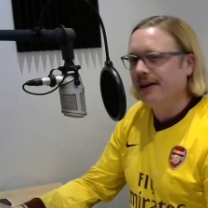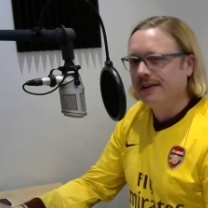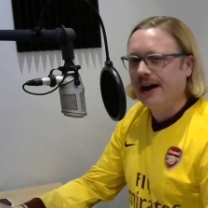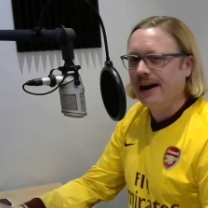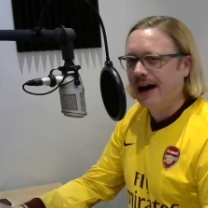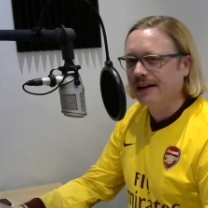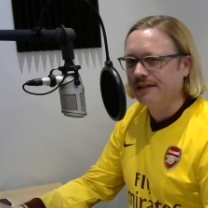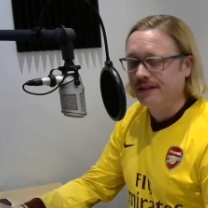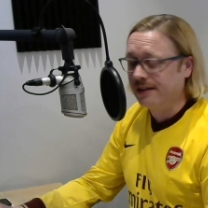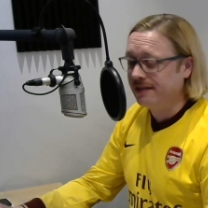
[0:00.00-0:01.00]
that
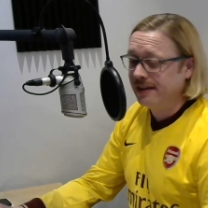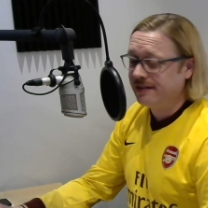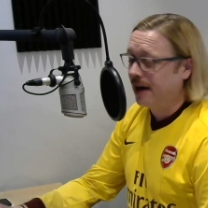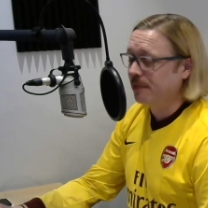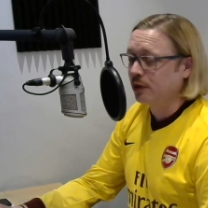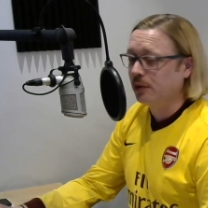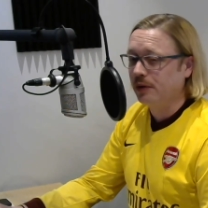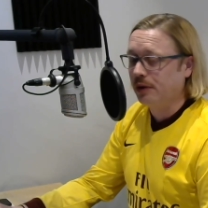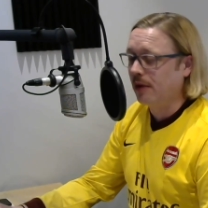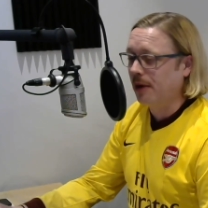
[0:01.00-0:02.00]
Alisson is. He's
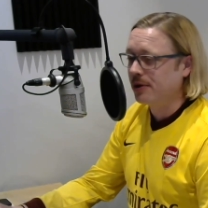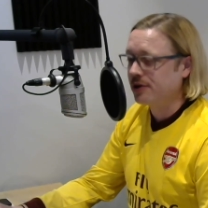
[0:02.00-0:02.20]
absolutely rubbish.